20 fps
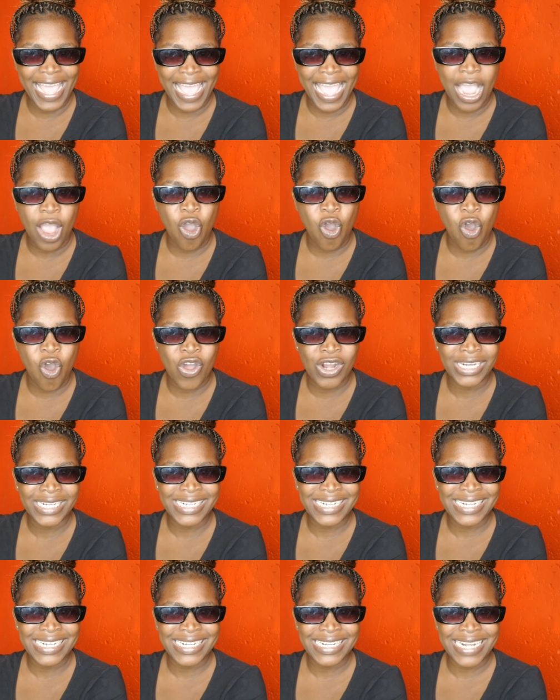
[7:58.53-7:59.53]
a
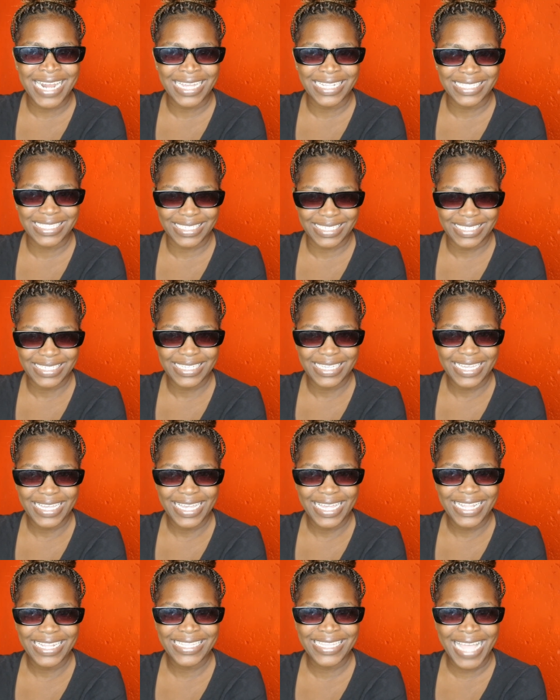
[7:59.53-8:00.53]
contract.
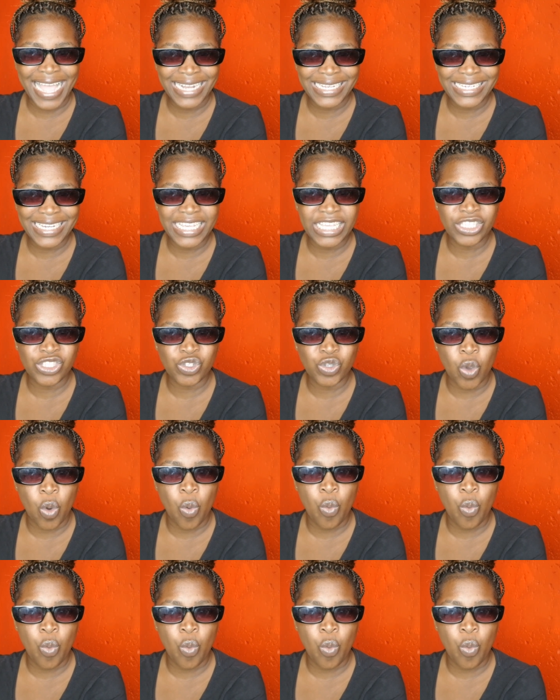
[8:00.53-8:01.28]
That is